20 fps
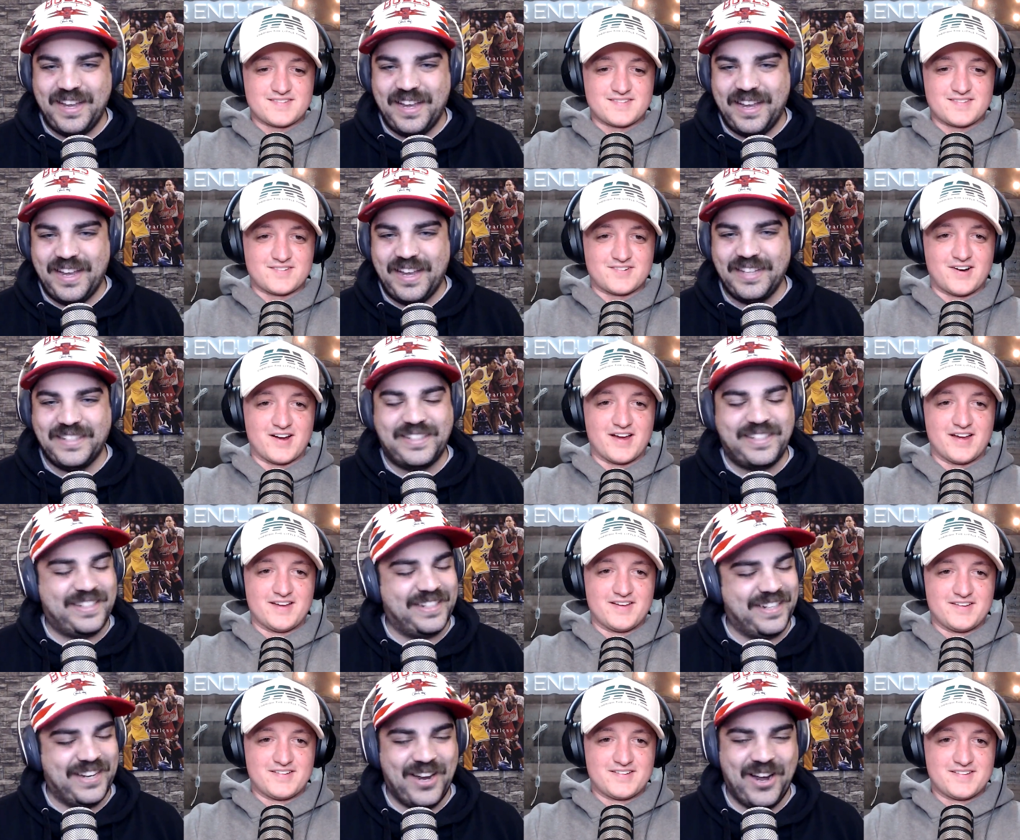Speaker 1: right
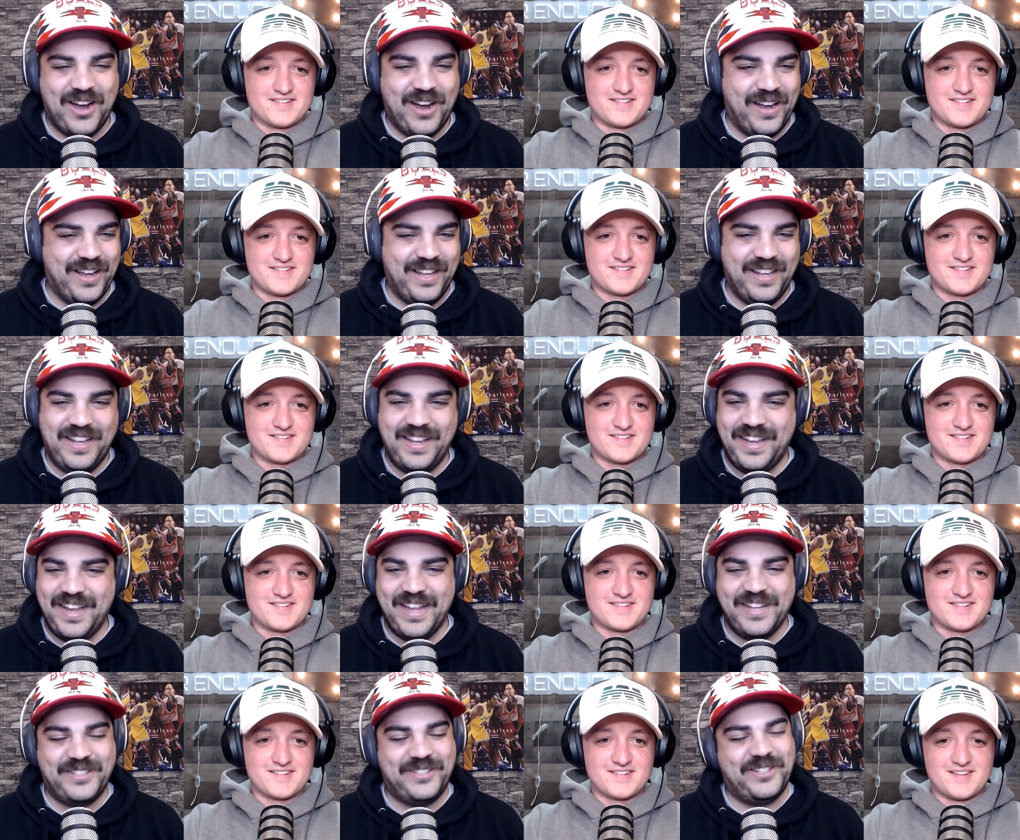it's, uh
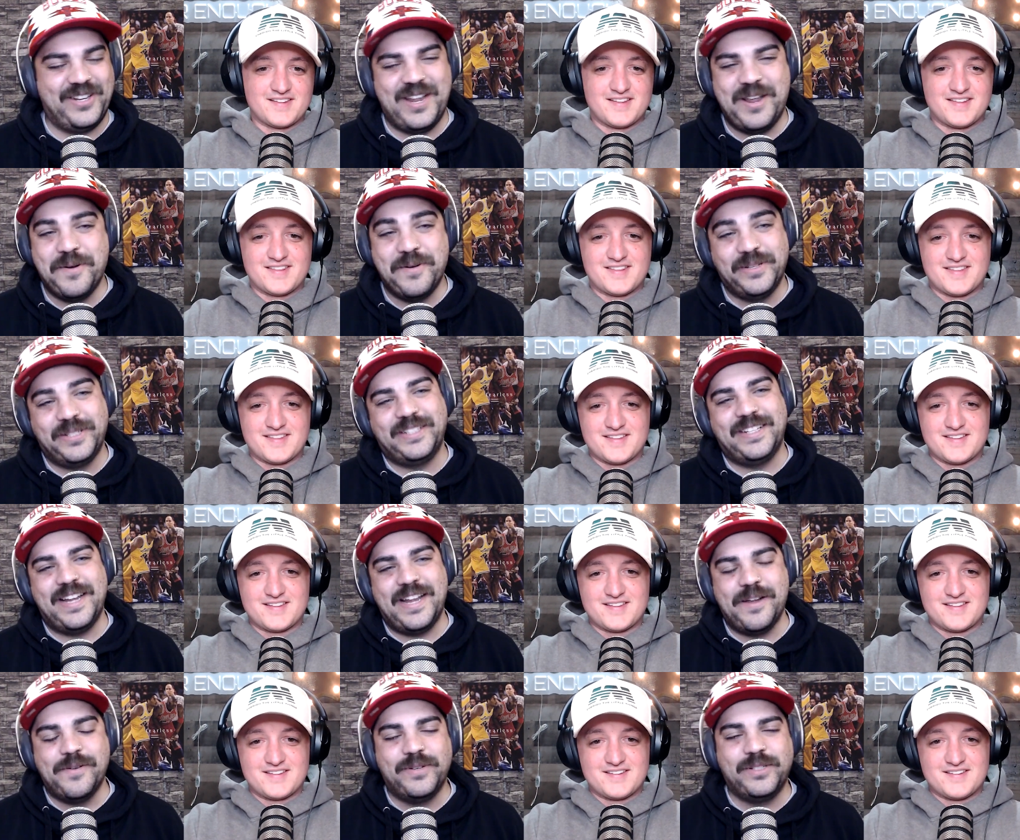it's it was
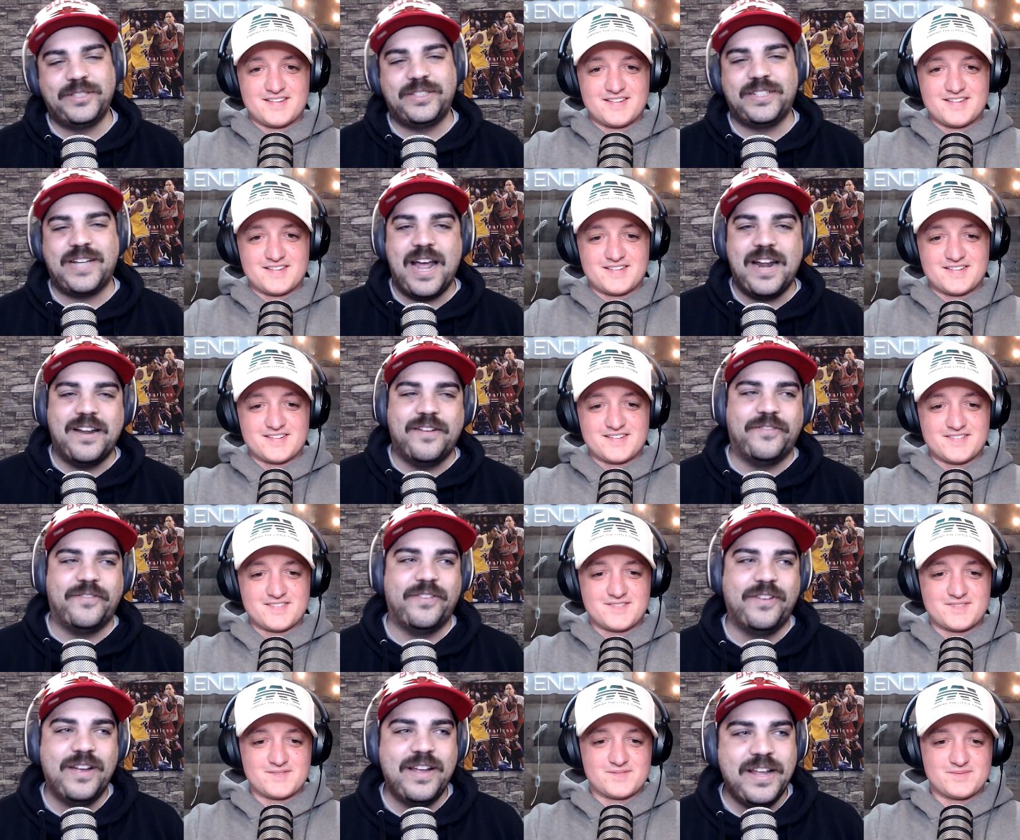it was kind of
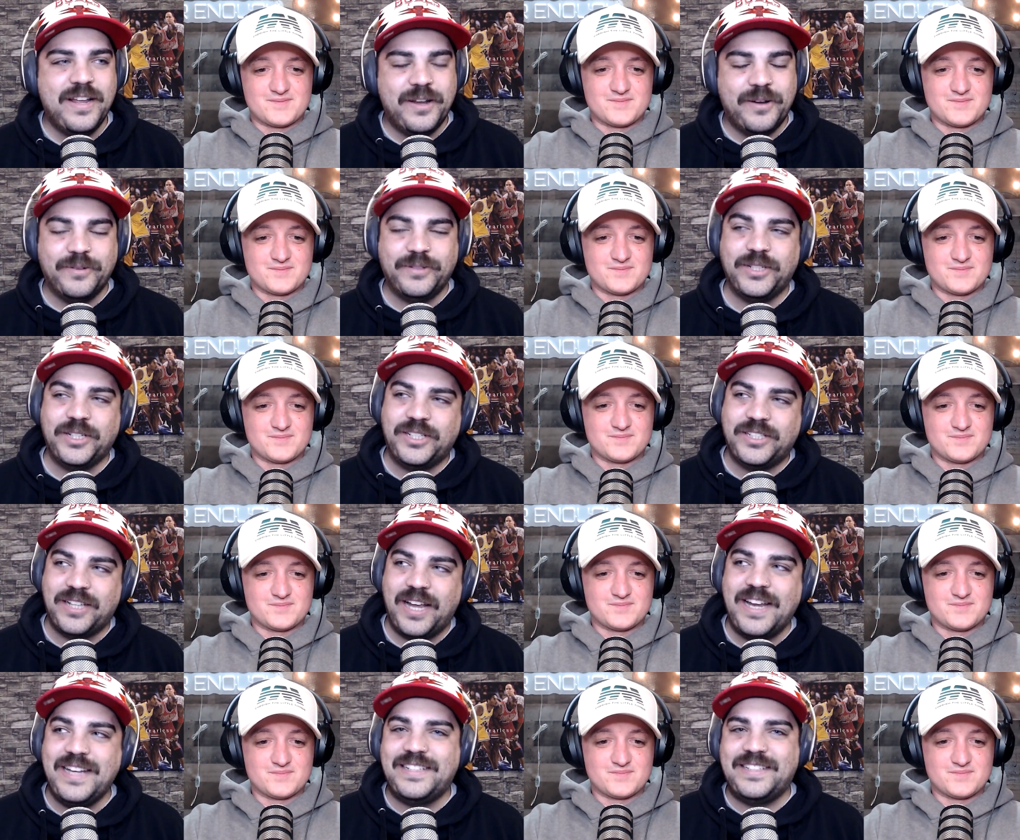it was a
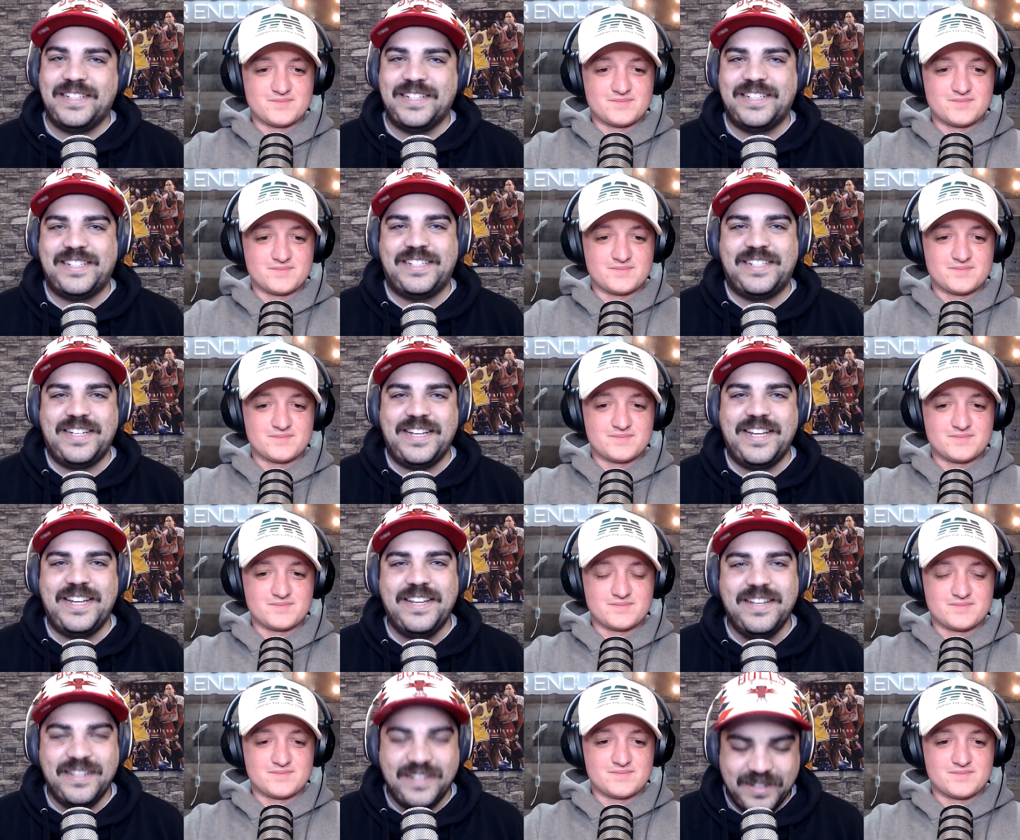sight to
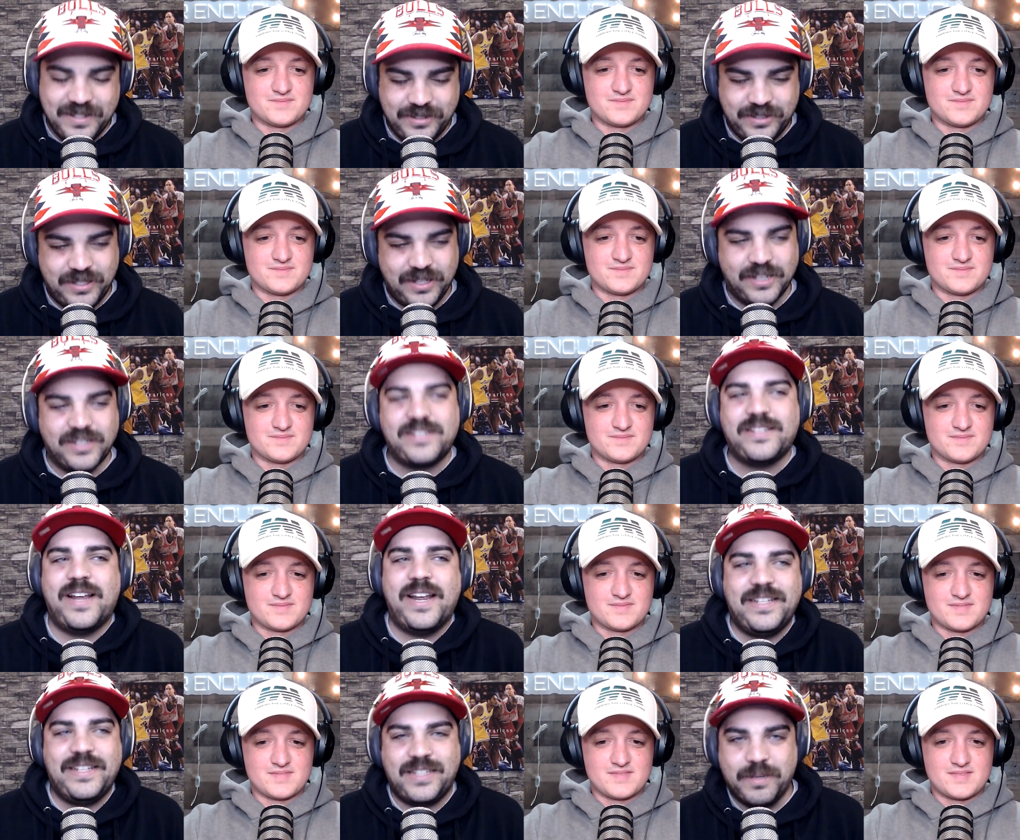see a
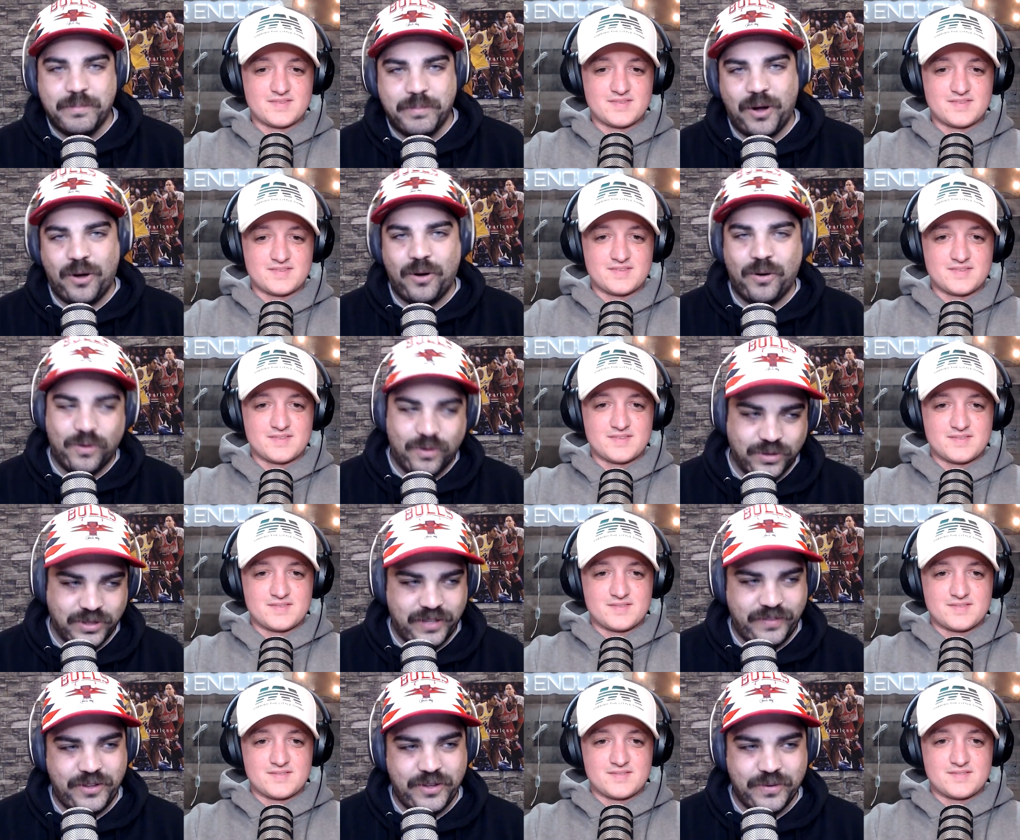sight to behold
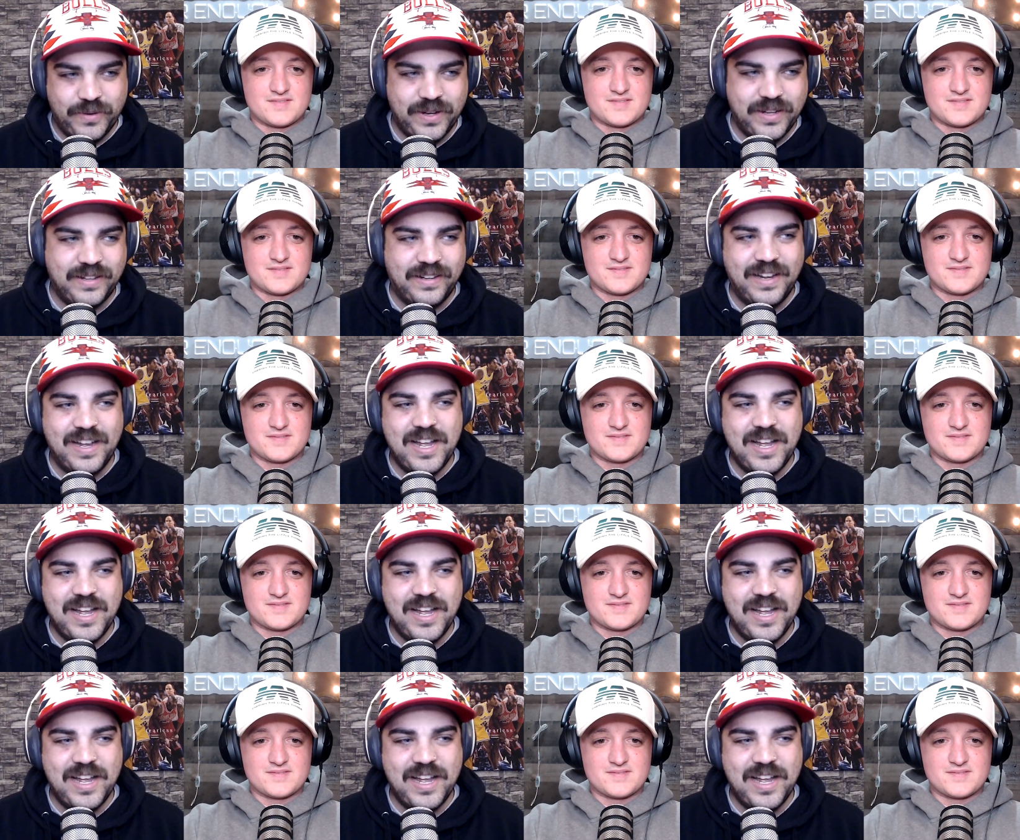if you will